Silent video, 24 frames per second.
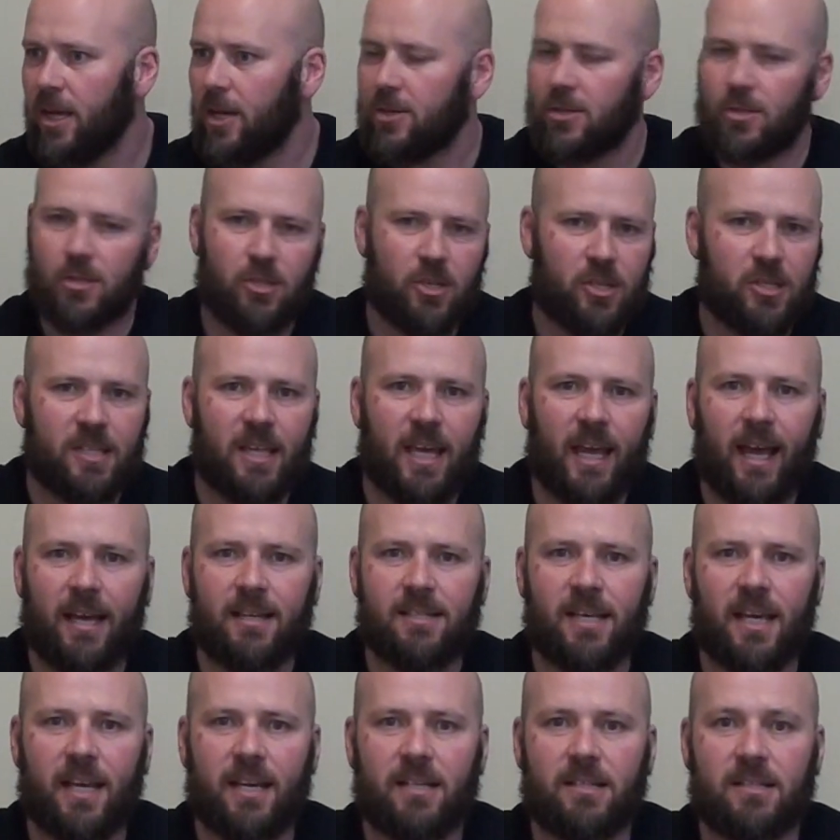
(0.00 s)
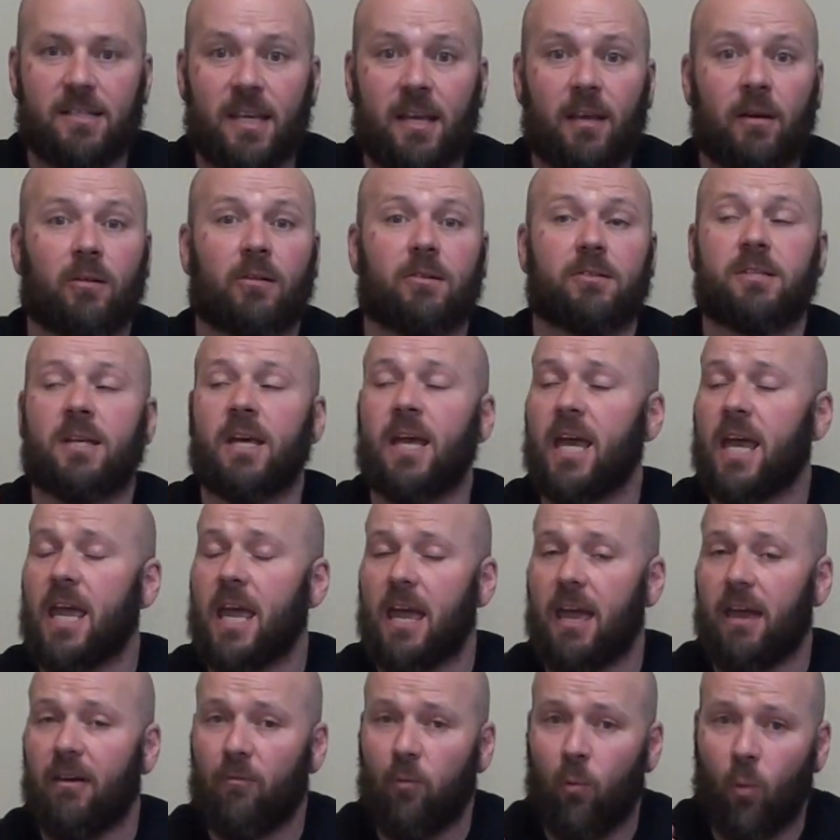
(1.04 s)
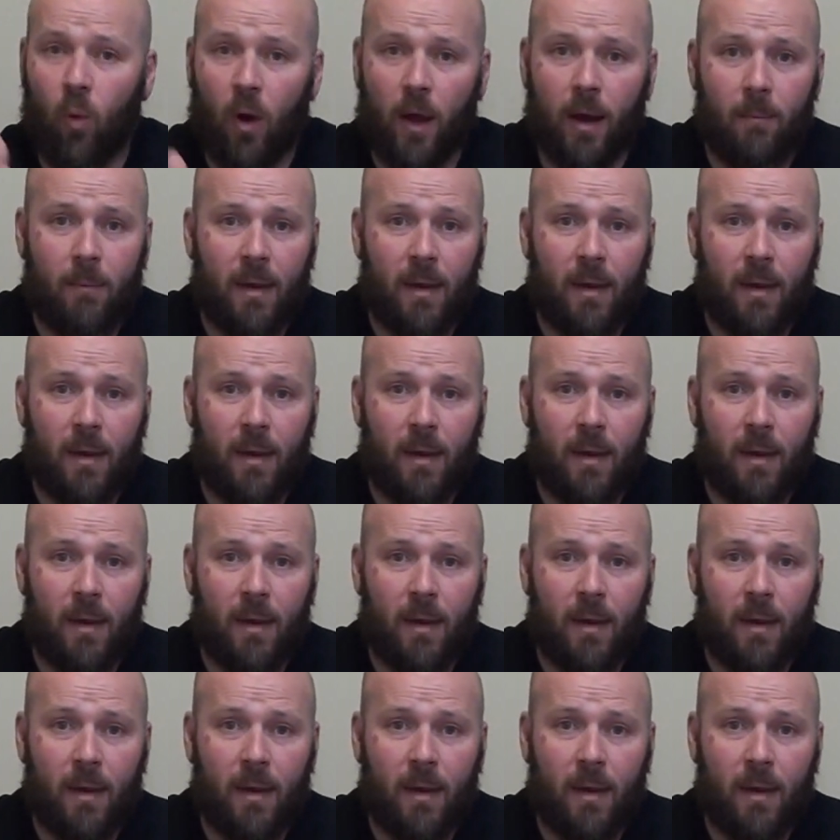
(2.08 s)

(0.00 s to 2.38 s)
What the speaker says: So just like I said in singles, if one